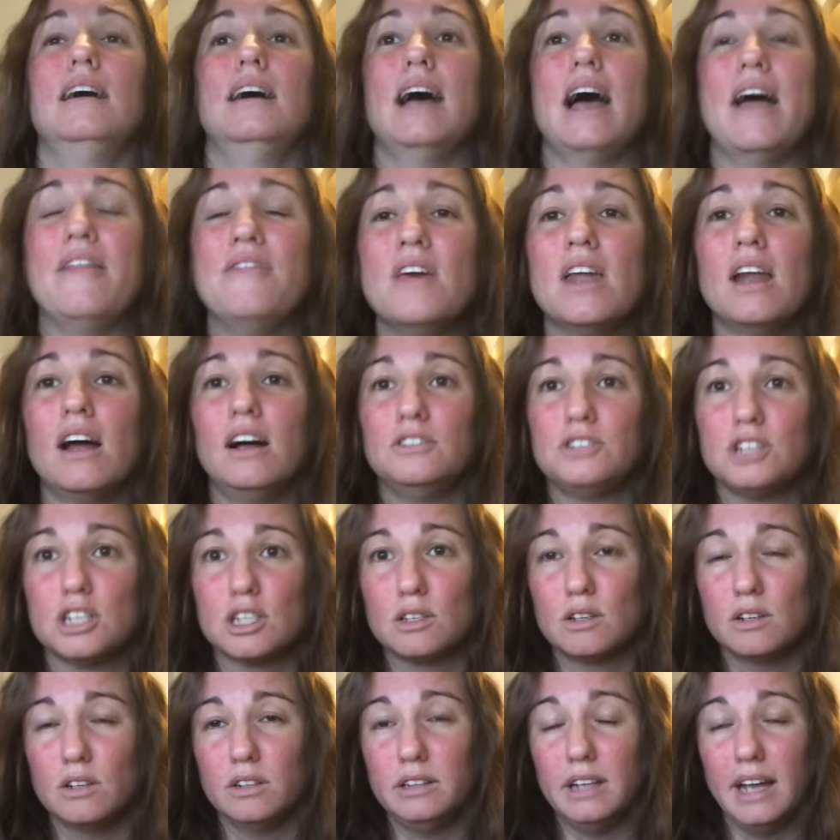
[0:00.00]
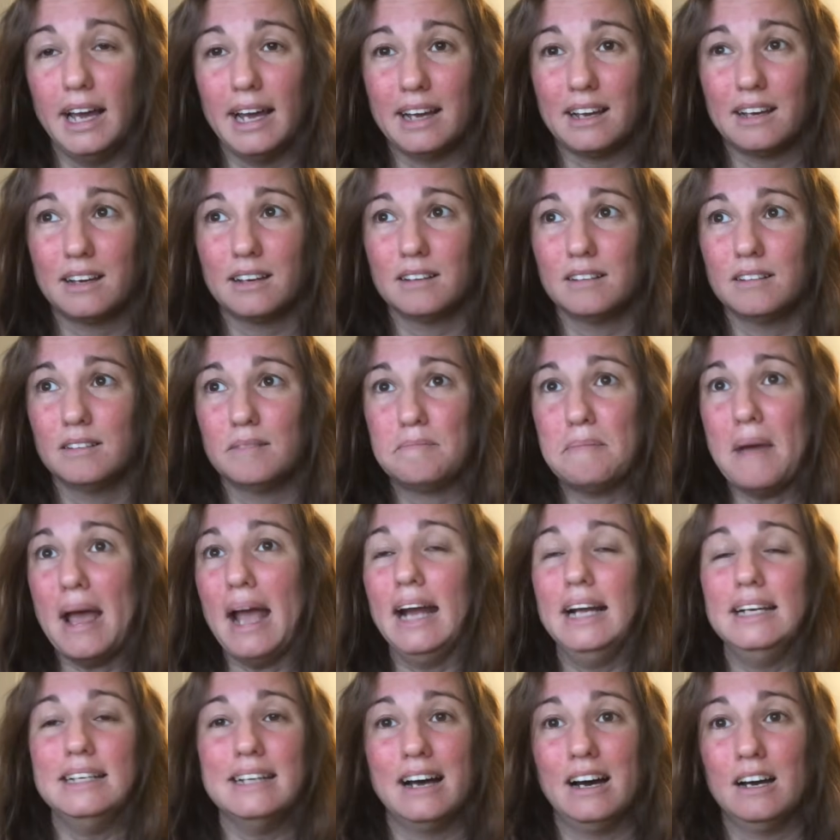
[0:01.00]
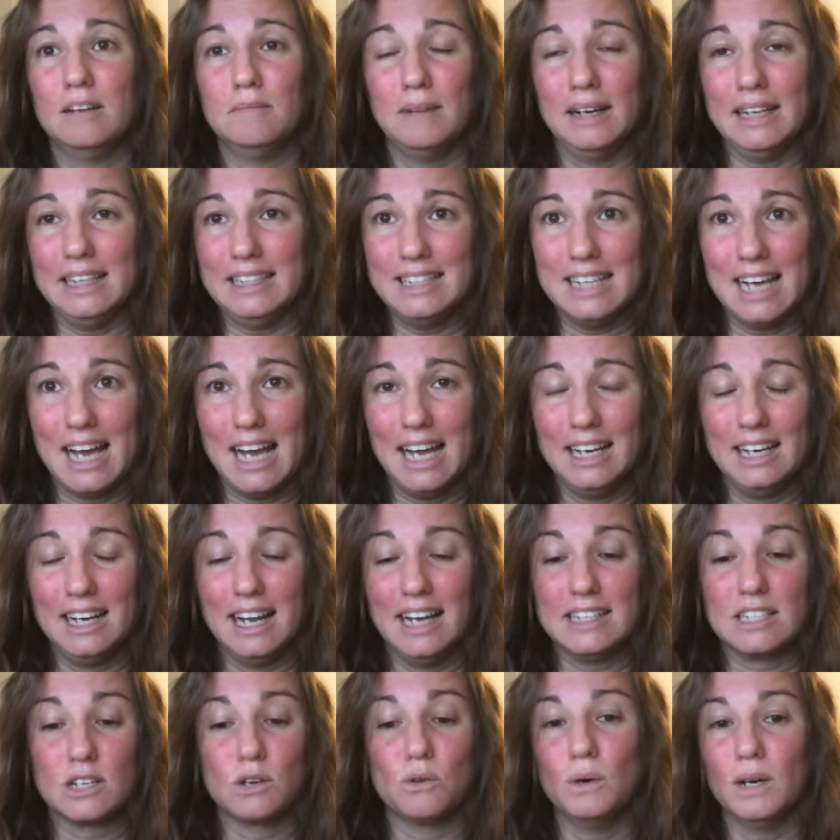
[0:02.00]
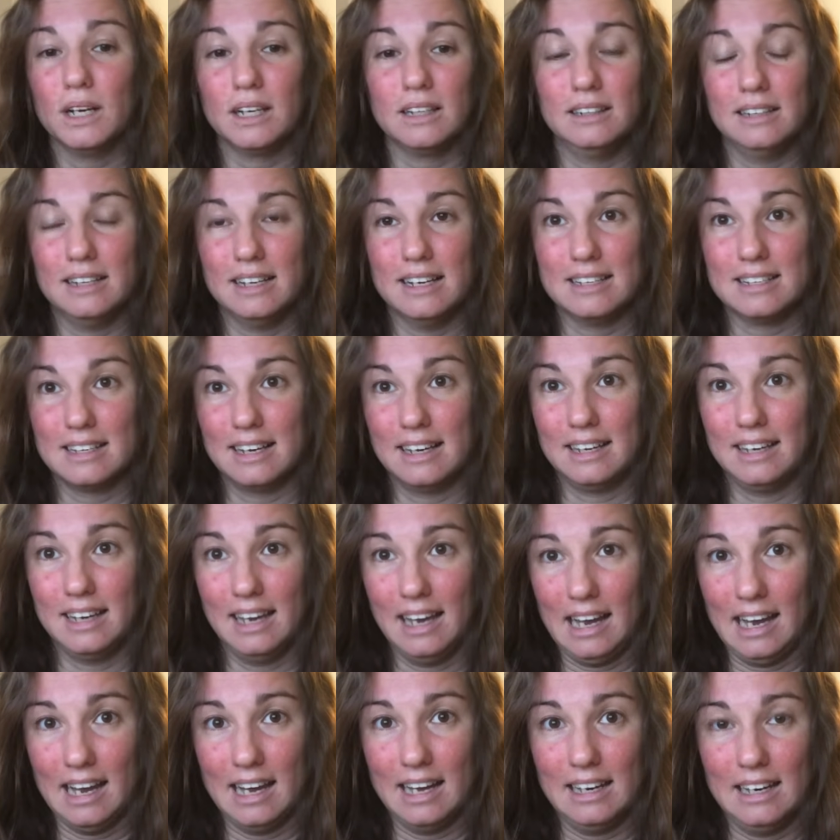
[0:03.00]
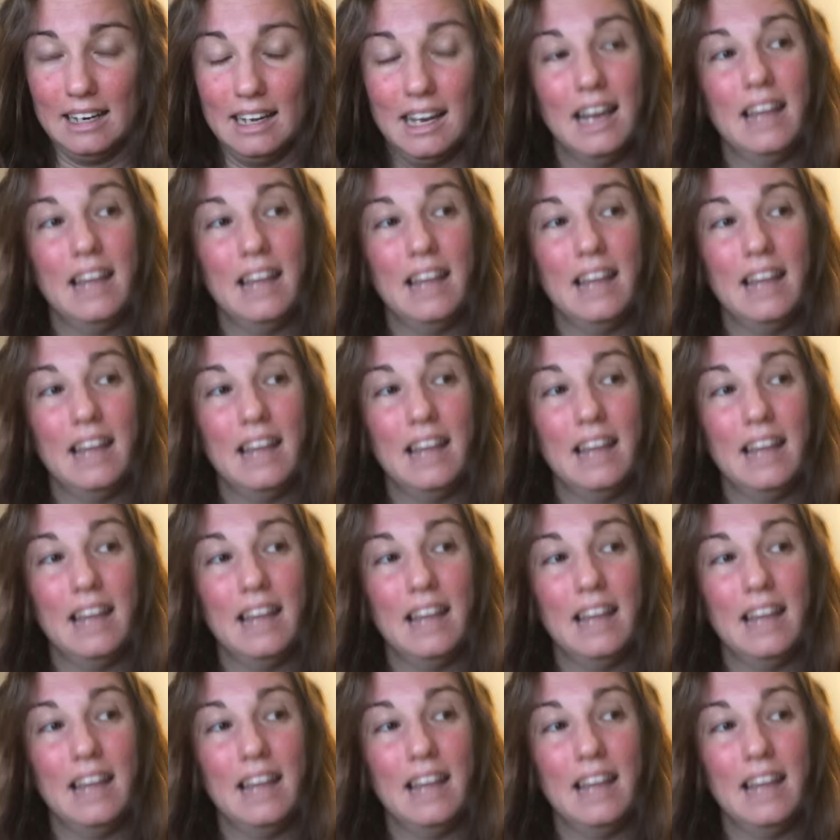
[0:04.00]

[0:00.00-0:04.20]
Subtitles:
And then I'll just like pay down my debt as quickly as I can.